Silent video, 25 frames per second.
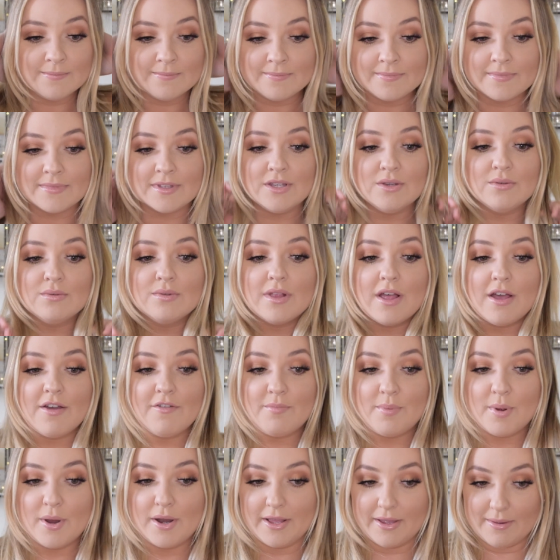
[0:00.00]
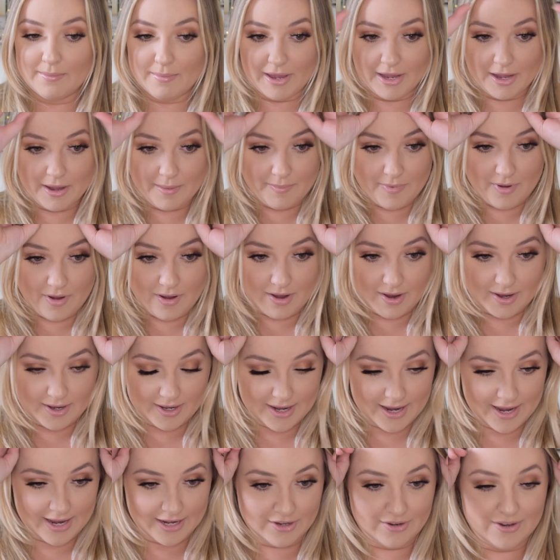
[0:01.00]
you love putting makeup on
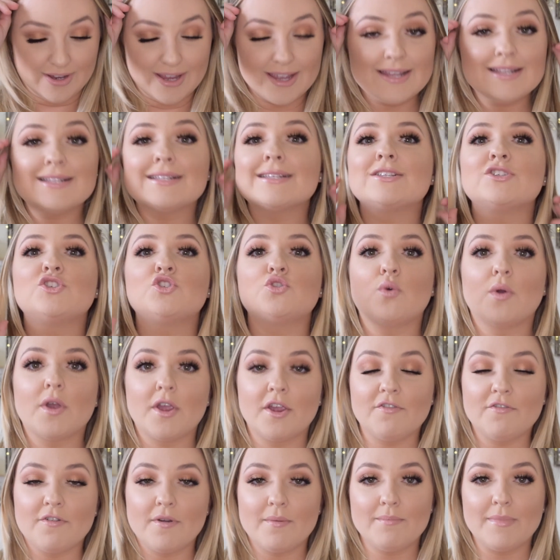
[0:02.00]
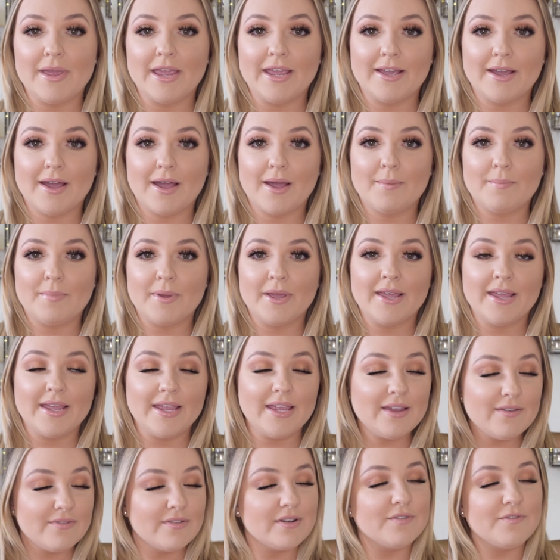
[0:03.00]
and you get joy from makeup,
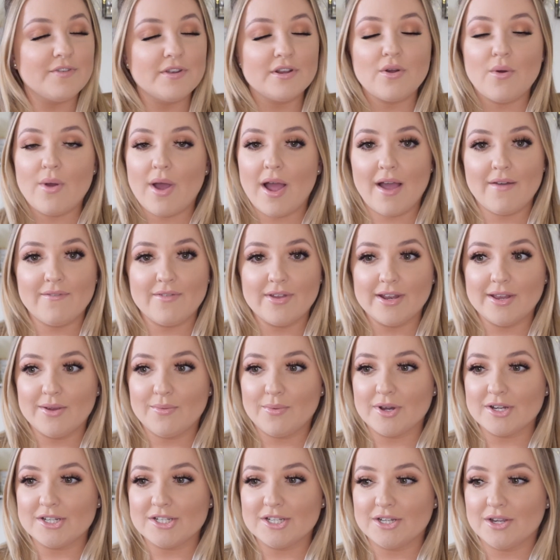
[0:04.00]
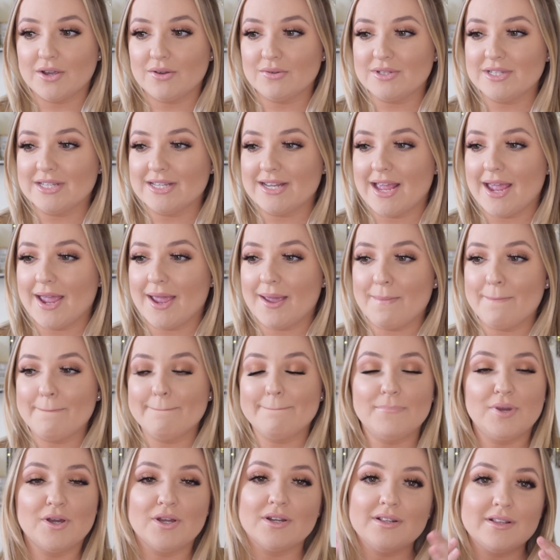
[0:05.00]
even if you don't have anywhere to go today,
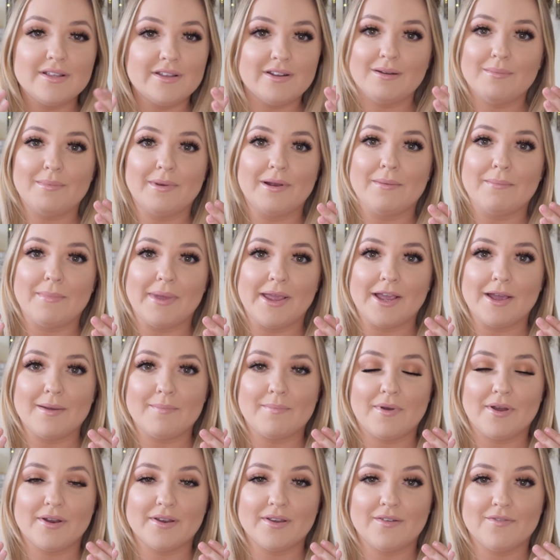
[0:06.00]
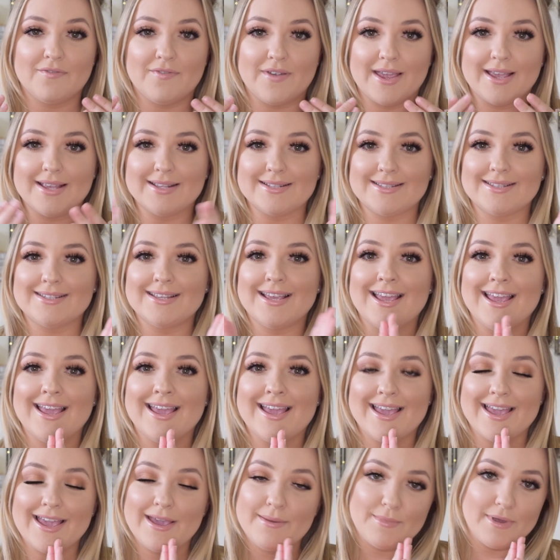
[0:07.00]
put a little bit of makeup on your face.
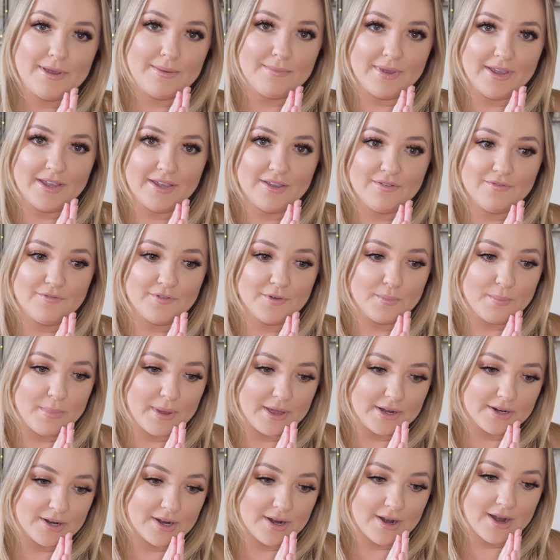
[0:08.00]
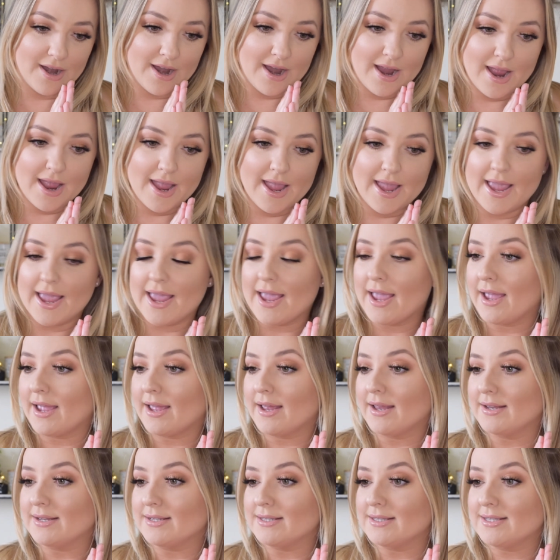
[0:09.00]
It might make you feel better
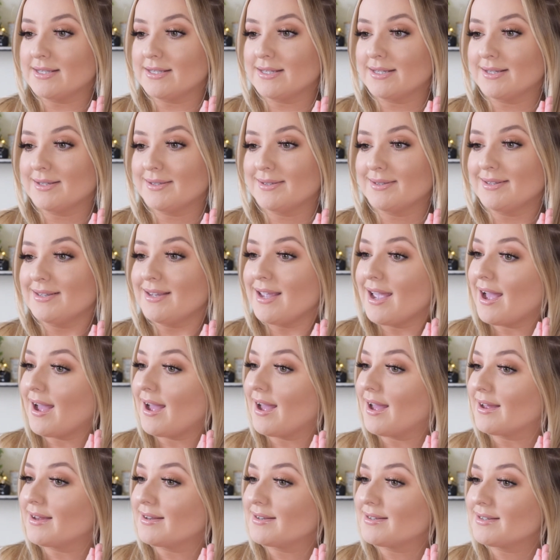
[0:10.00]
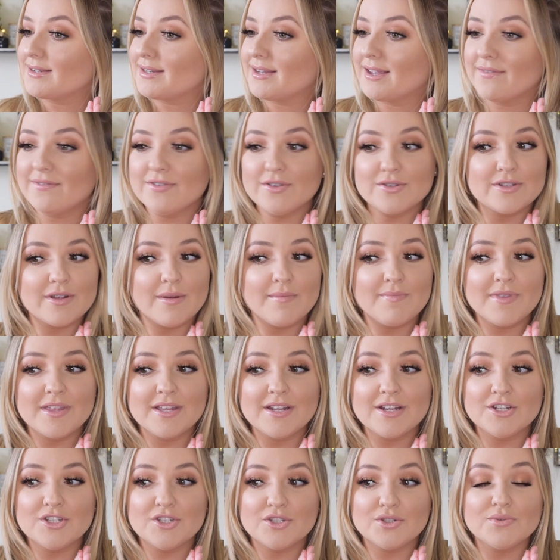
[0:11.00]
and yeah, give you something
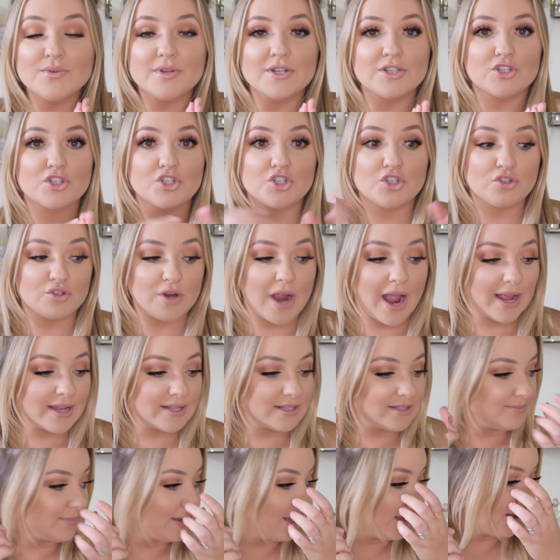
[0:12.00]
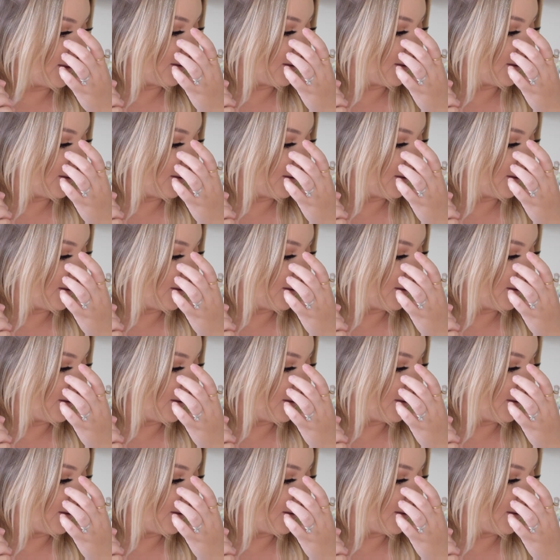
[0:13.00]
to do. It distracts me.